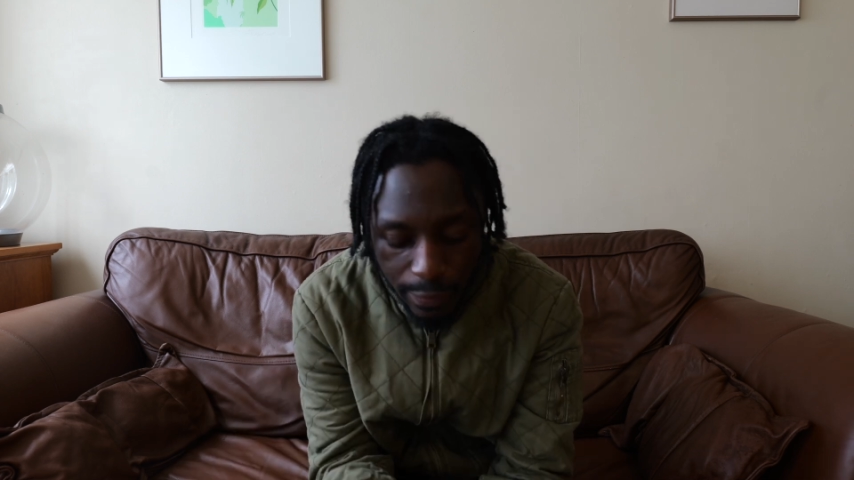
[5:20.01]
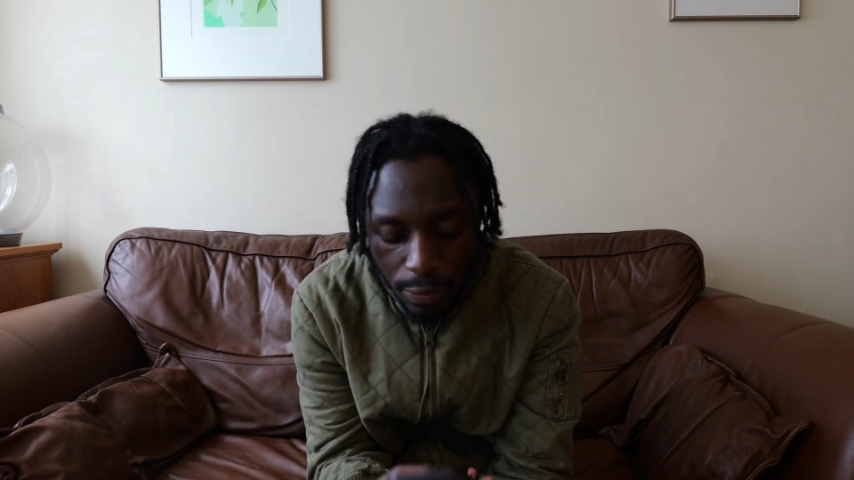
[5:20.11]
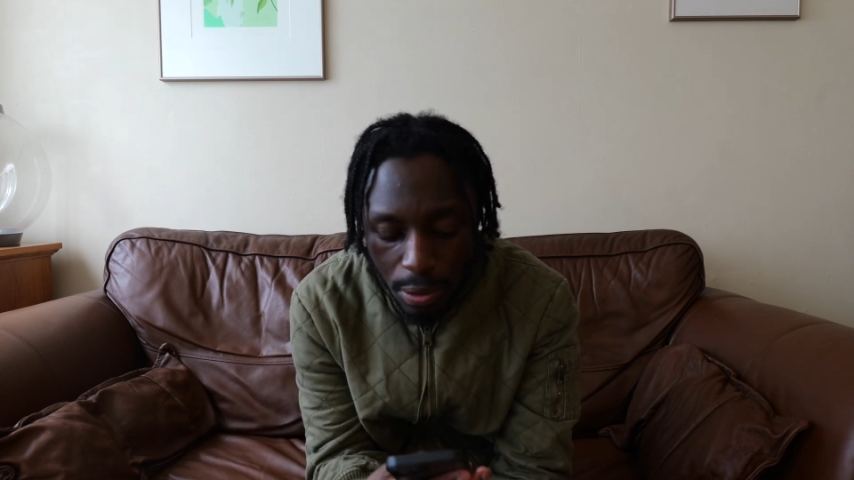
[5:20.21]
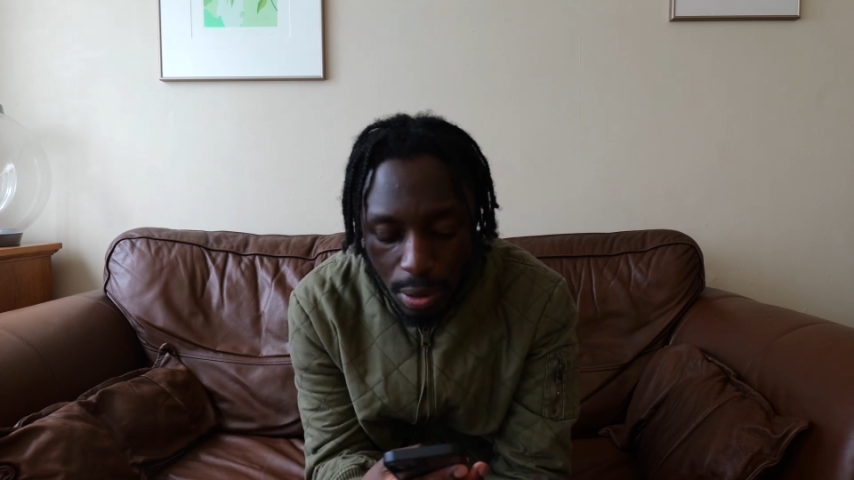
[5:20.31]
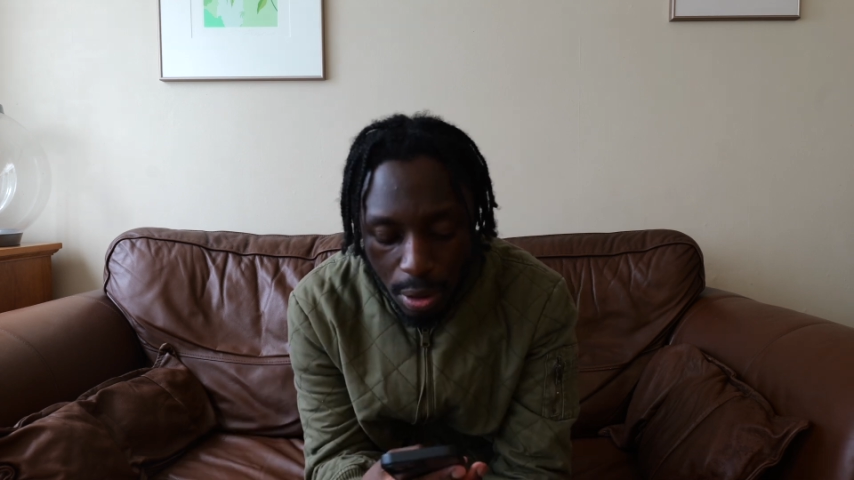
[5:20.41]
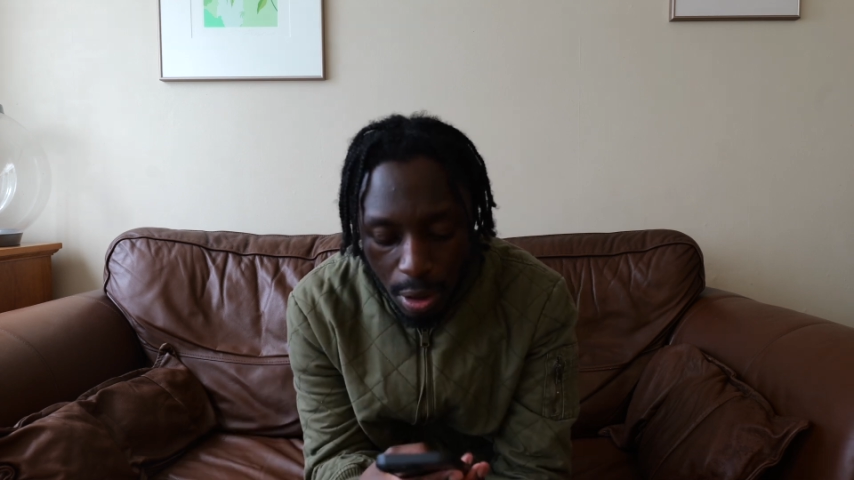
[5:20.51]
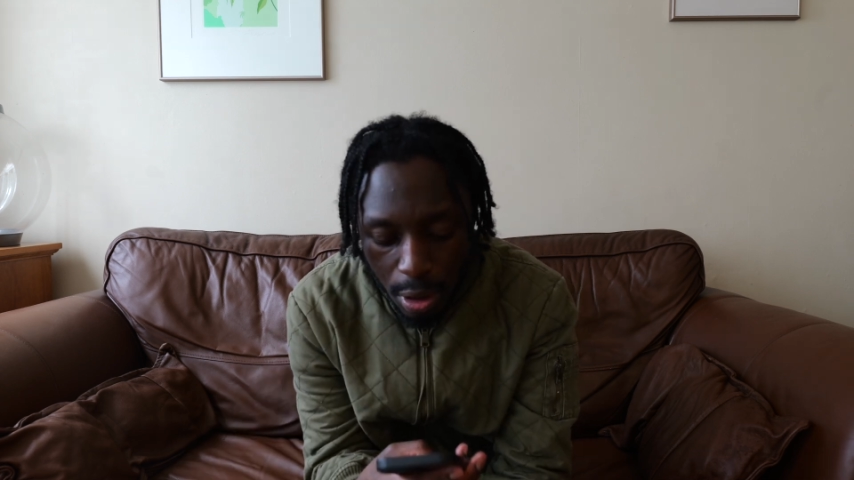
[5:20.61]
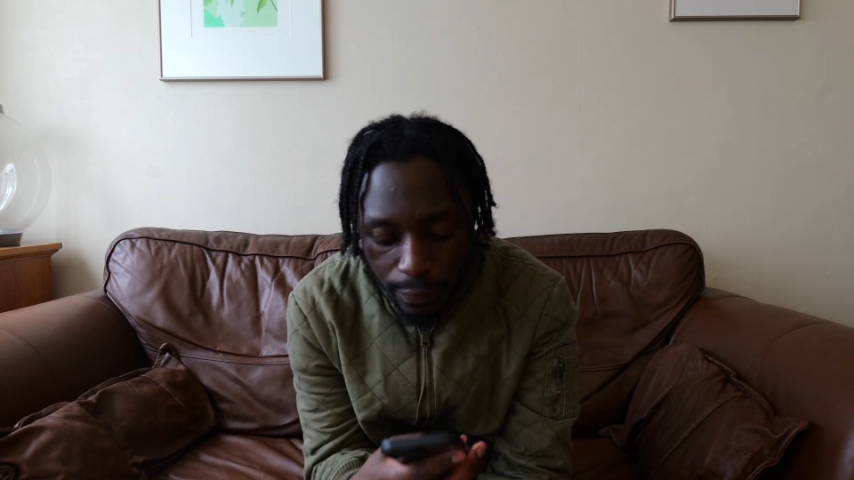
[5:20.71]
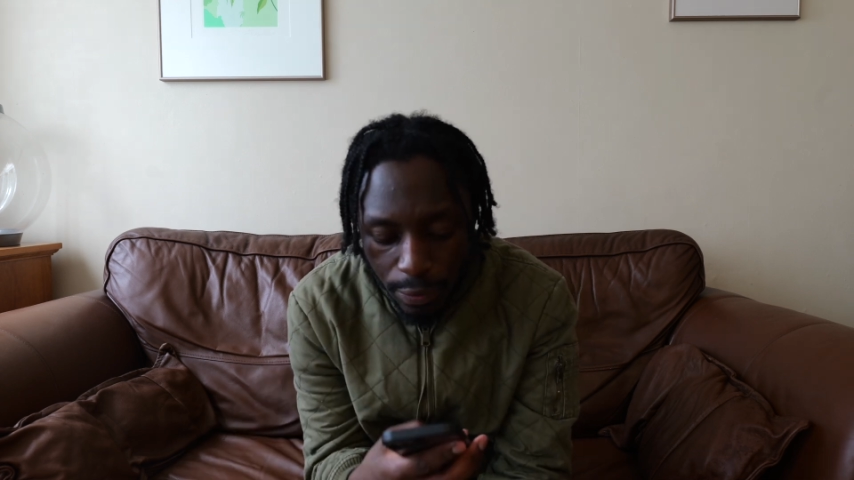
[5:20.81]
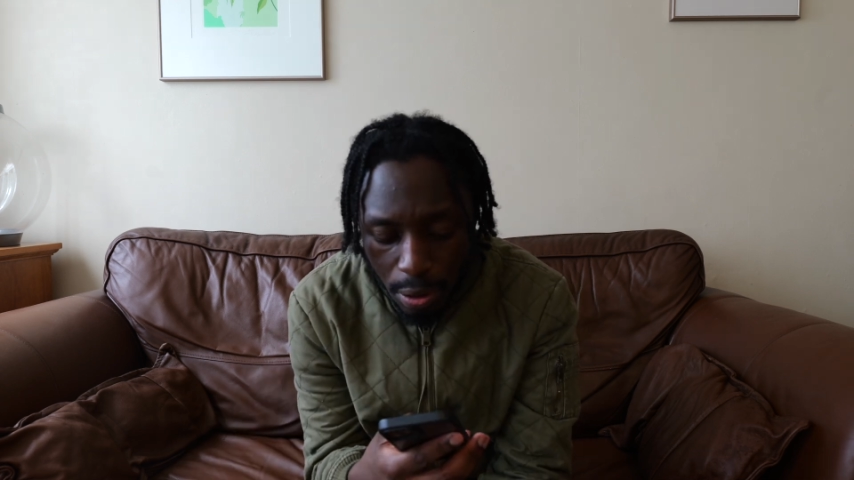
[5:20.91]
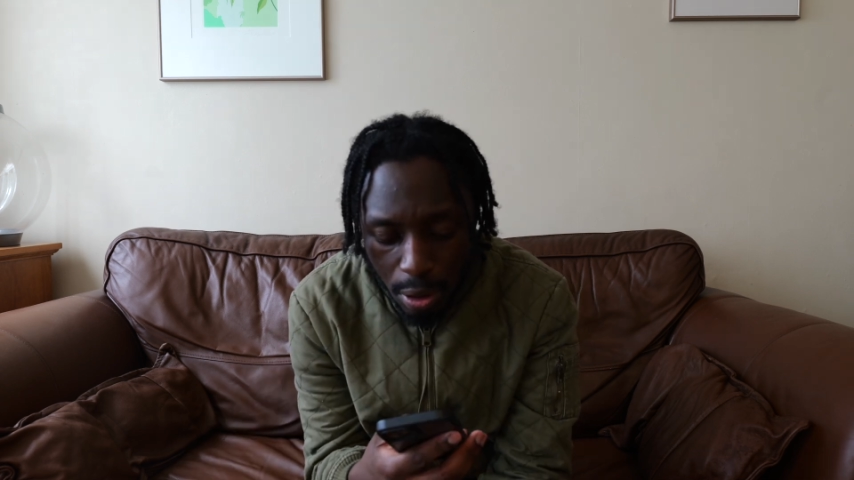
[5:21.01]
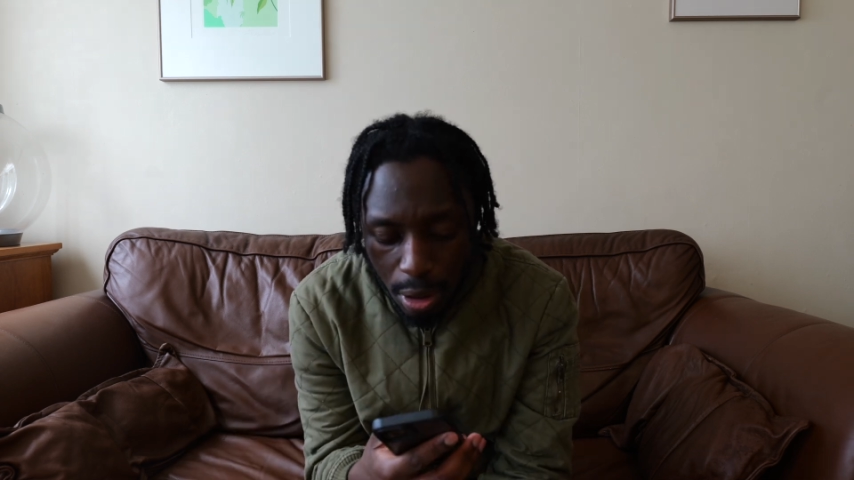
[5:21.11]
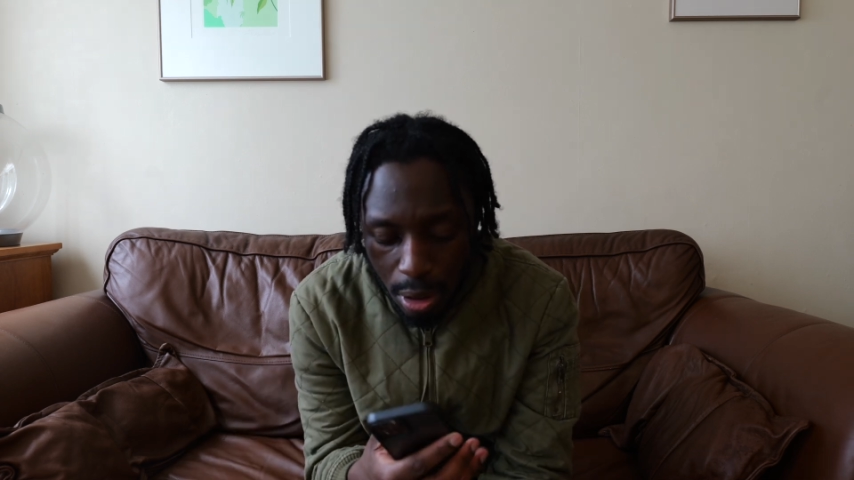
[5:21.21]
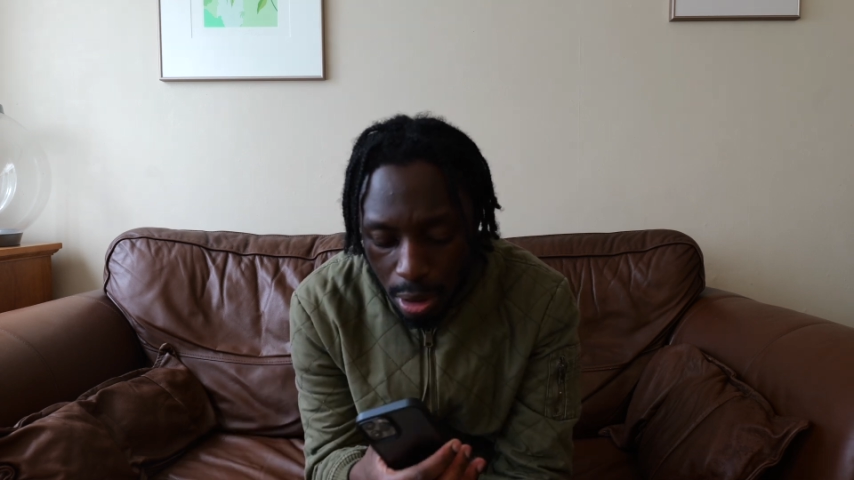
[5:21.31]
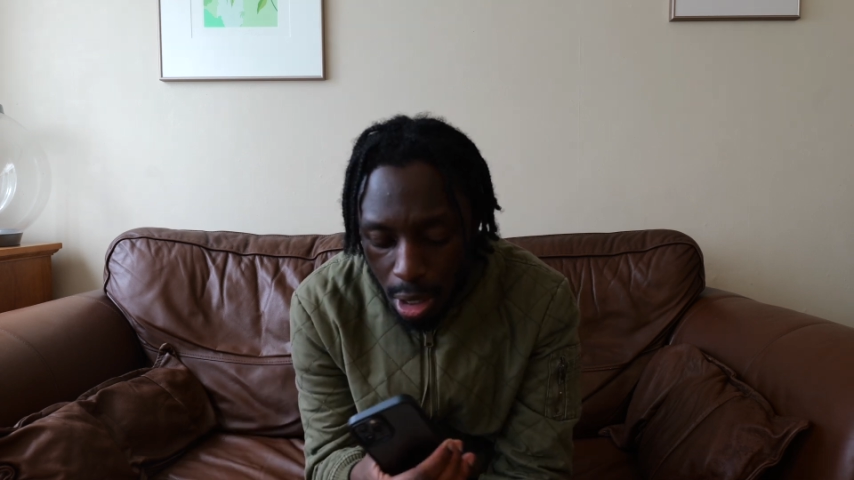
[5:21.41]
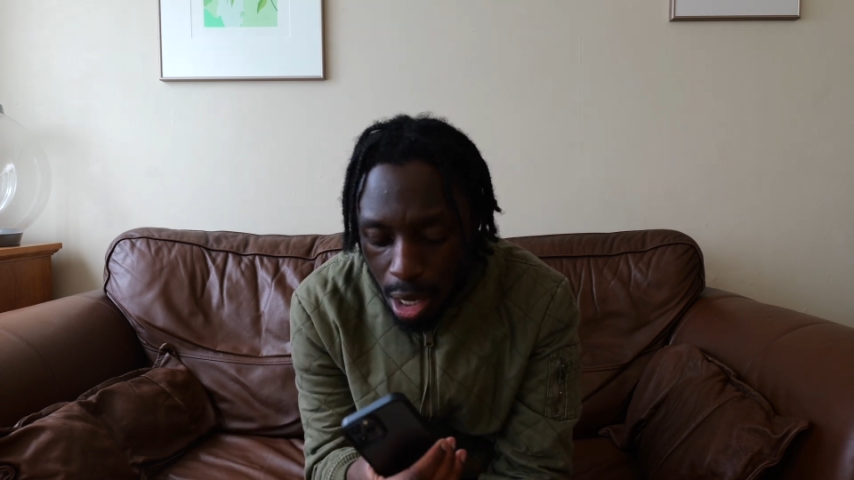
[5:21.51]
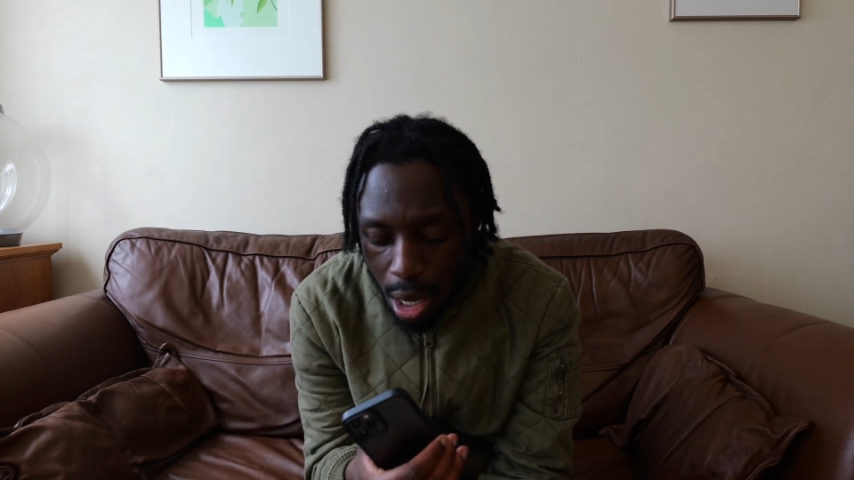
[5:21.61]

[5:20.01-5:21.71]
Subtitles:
for her